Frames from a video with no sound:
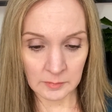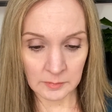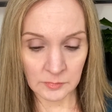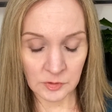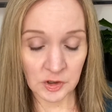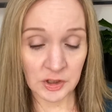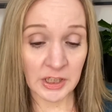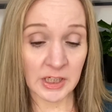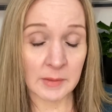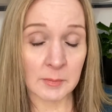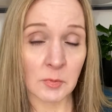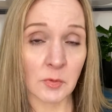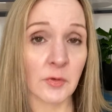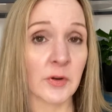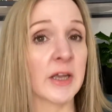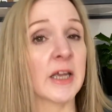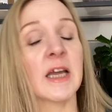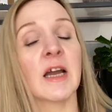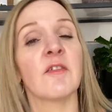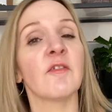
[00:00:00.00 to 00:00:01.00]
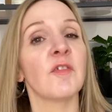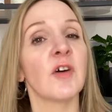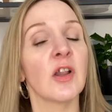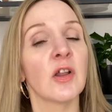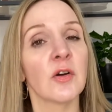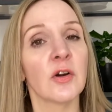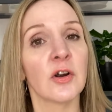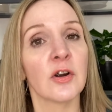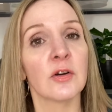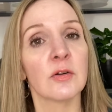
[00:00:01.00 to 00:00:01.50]
Gina Marie, I follow
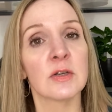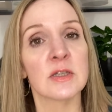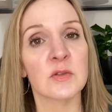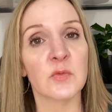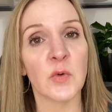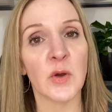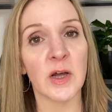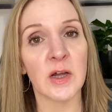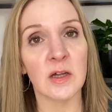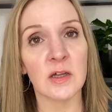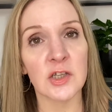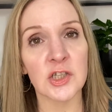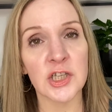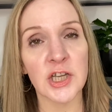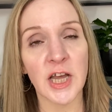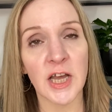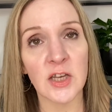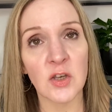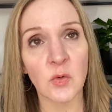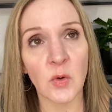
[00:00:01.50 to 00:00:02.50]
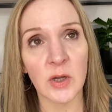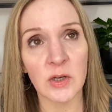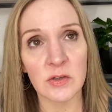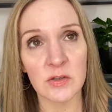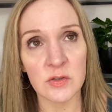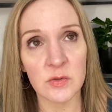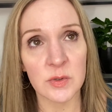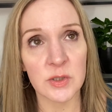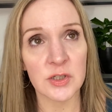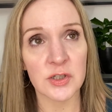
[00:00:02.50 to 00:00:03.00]
her as well. She had duodenal
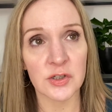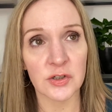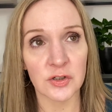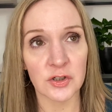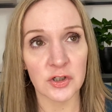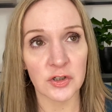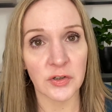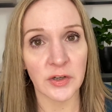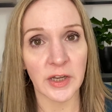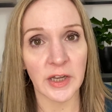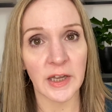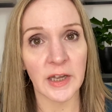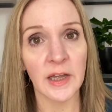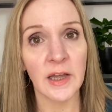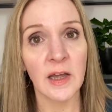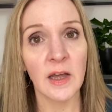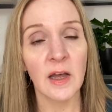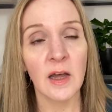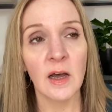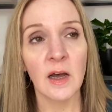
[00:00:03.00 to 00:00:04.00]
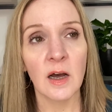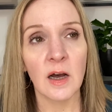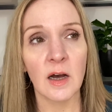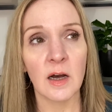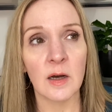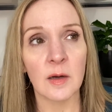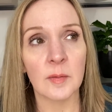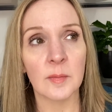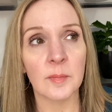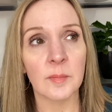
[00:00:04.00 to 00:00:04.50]
switch surgery,
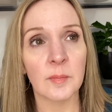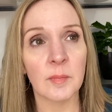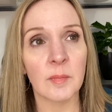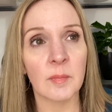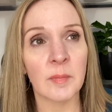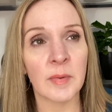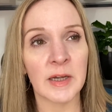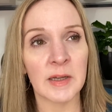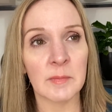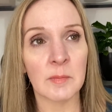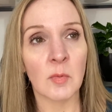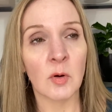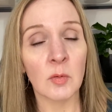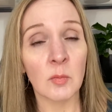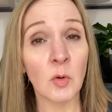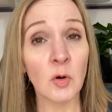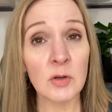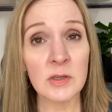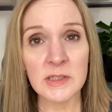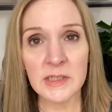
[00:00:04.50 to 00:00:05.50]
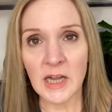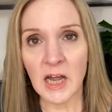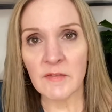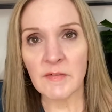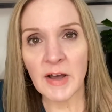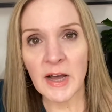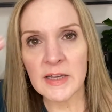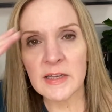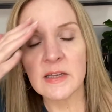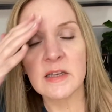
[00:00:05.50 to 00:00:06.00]
but mostly I've
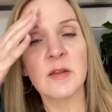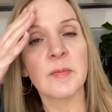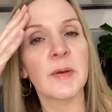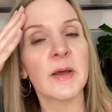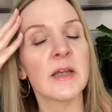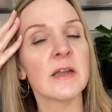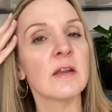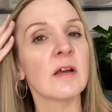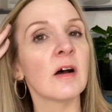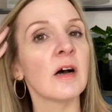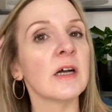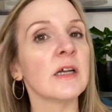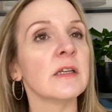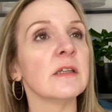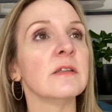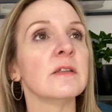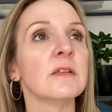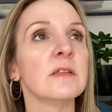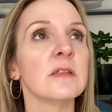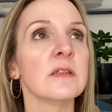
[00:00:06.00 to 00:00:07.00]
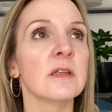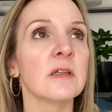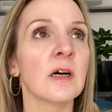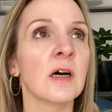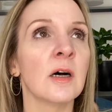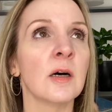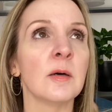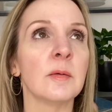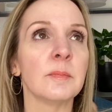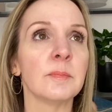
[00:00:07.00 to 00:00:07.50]
had to depend on
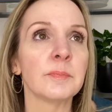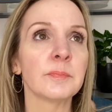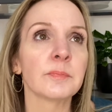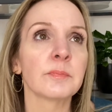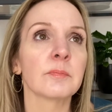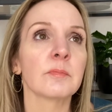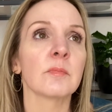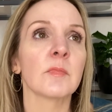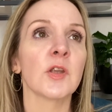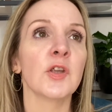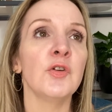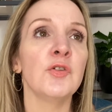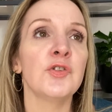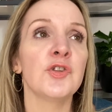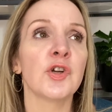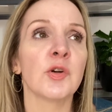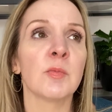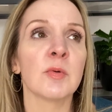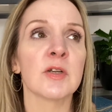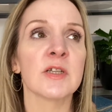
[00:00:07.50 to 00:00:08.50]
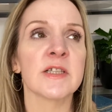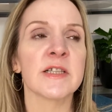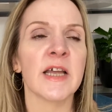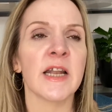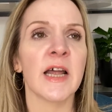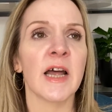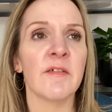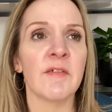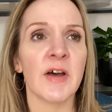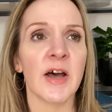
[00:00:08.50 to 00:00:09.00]
YouTubers that
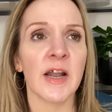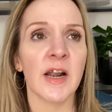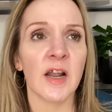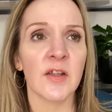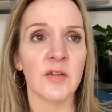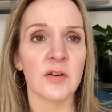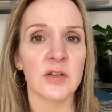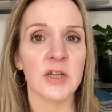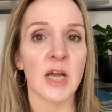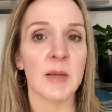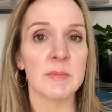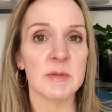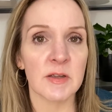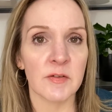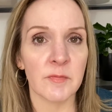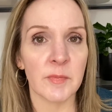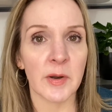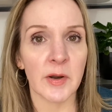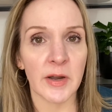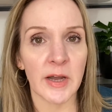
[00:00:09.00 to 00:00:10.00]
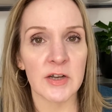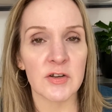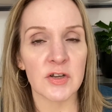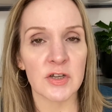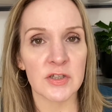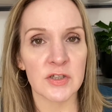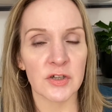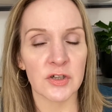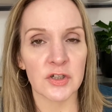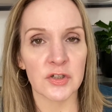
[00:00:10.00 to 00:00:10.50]
have had other types of bariatric
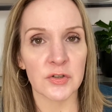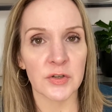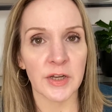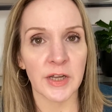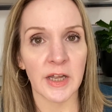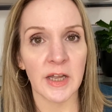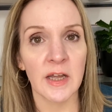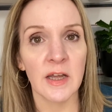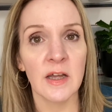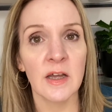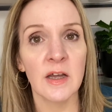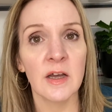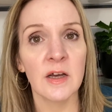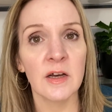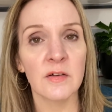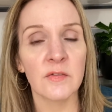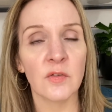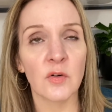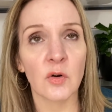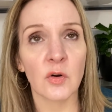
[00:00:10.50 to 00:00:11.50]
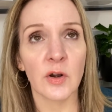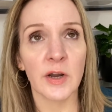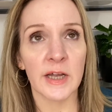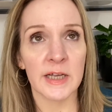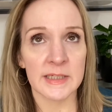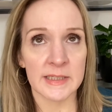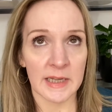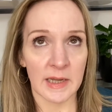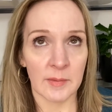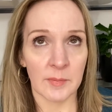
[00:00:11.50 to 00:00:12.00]
surgery. For
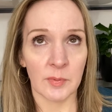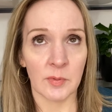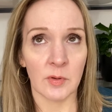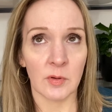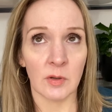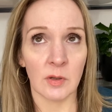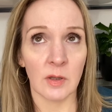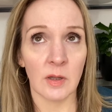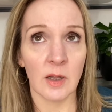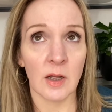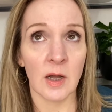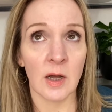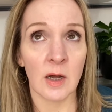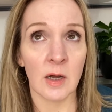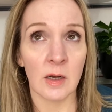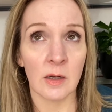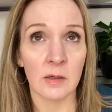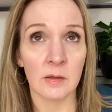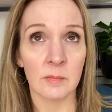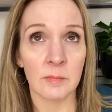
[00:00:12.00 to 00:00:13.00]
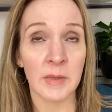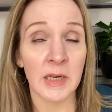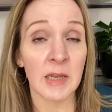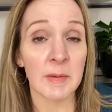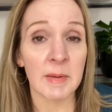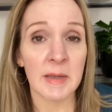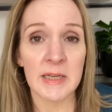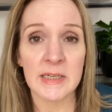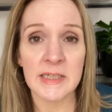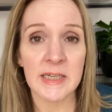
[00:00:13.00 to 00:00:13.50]
example,
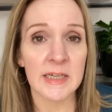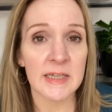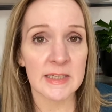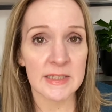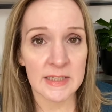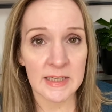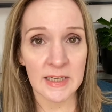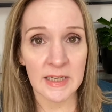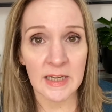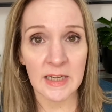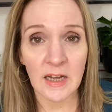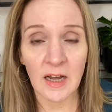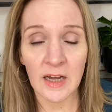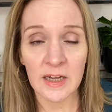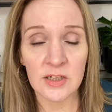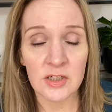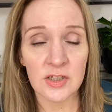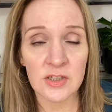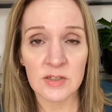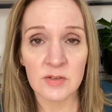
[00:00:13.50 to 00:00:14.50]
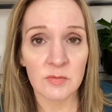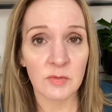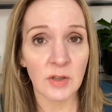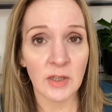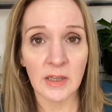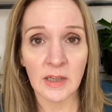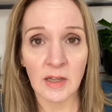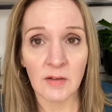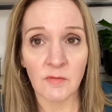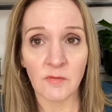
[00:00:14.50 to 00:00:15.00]
Minimi in Tennessee, I just really
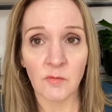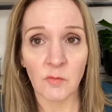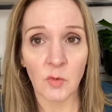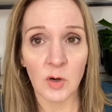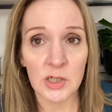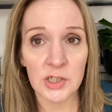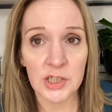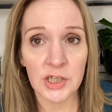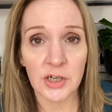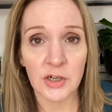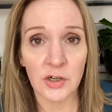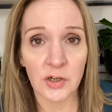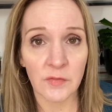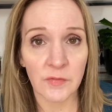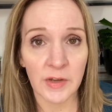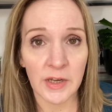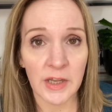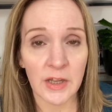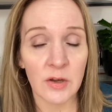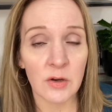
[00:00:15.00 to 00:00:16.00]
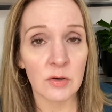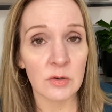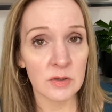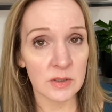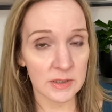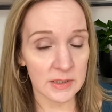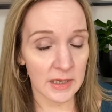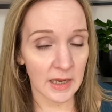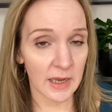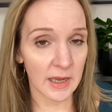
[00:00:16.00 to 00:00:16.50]
love watching her
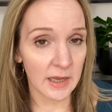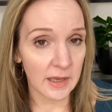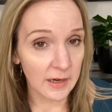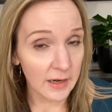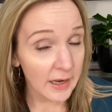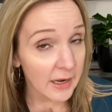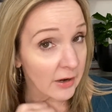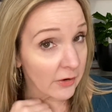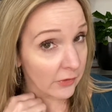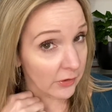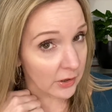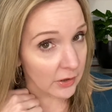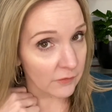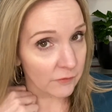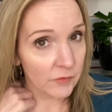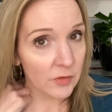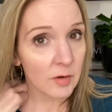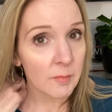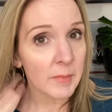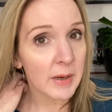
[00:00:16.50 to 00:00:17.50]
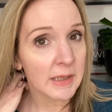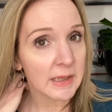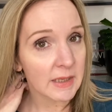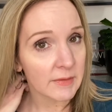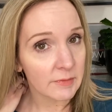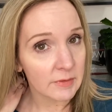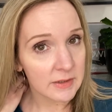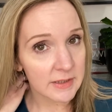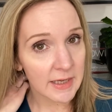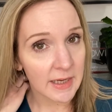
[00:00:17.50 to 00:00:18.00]
videos, and Erin from My
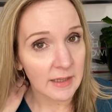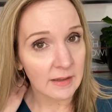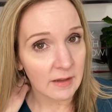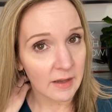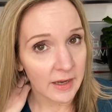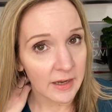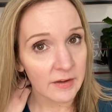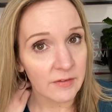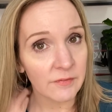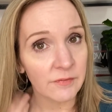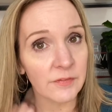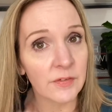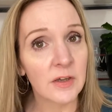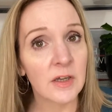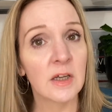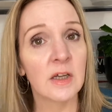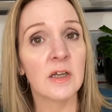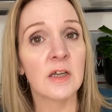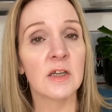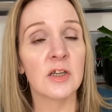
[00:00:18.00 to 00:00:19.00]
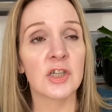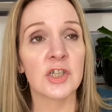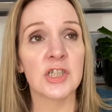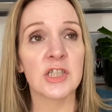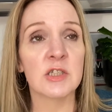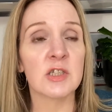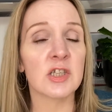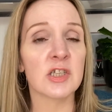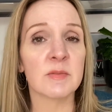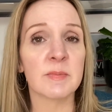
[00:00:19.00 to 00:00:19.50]
Level 10 Life. She's
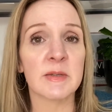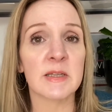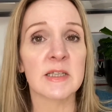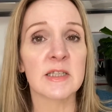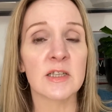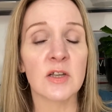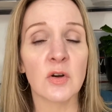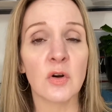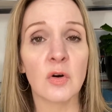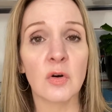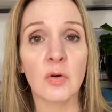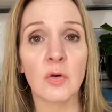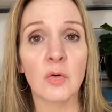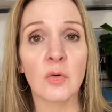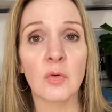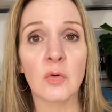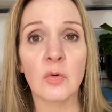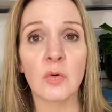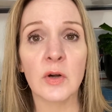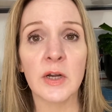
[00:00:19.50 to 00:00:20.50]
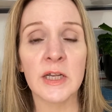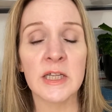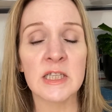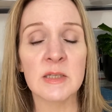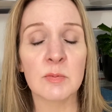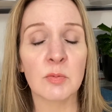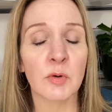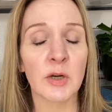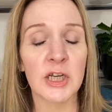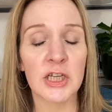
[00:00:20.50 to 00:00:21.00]
just been so
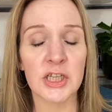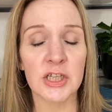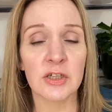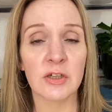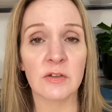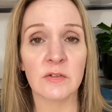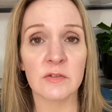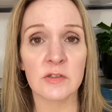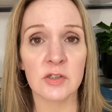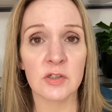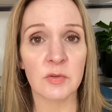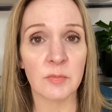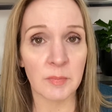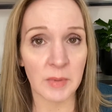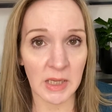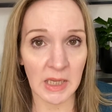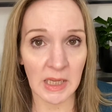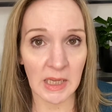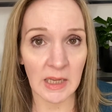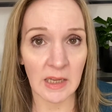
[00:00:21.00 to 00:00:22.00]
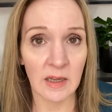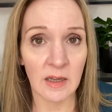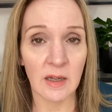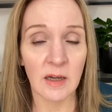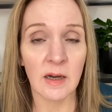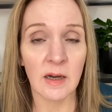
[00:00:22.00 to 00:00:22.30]
inspirational to me.